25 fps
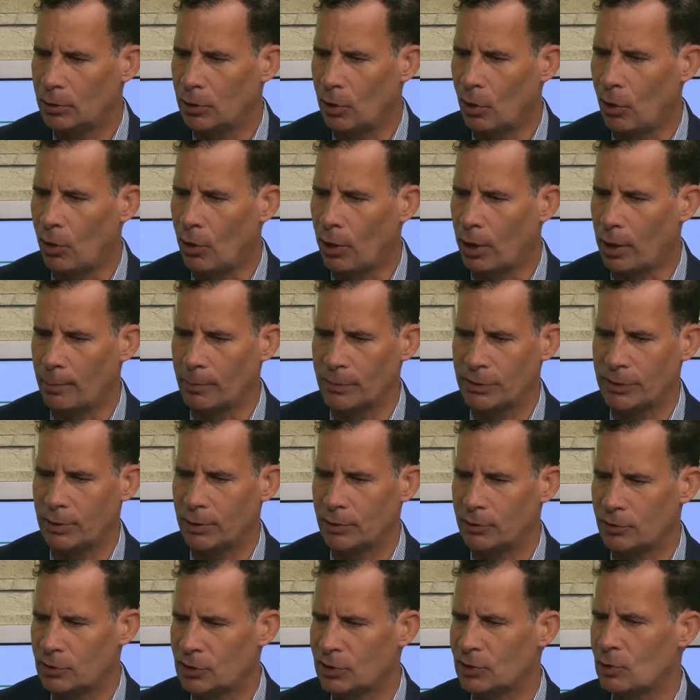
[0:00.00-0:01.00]
armed
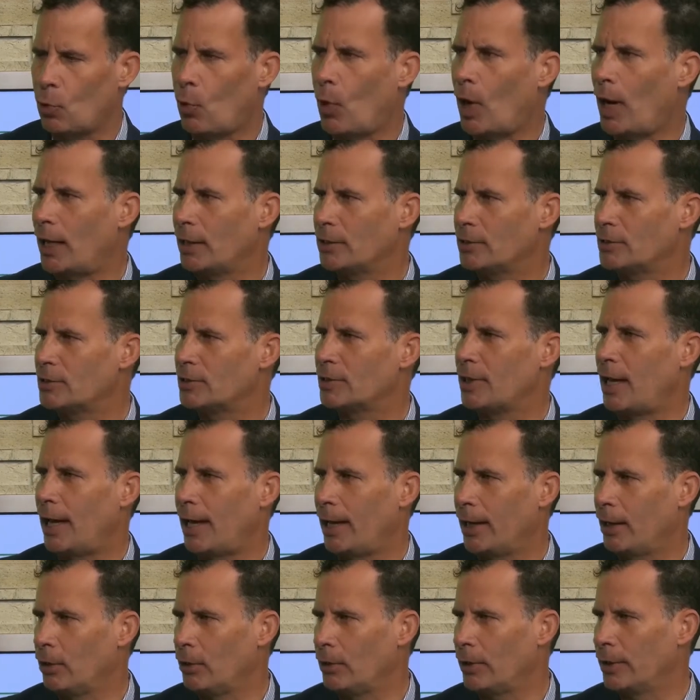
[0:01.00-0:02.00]

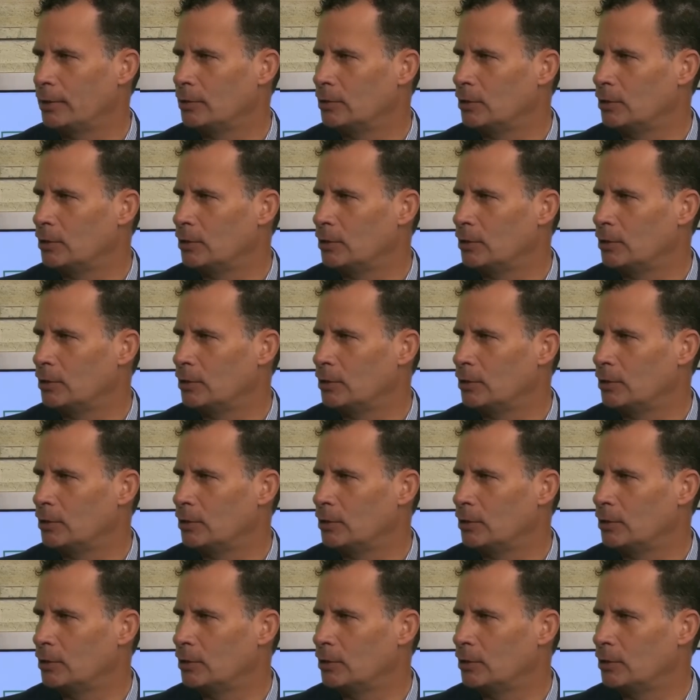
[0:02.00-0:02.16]
SWAT-style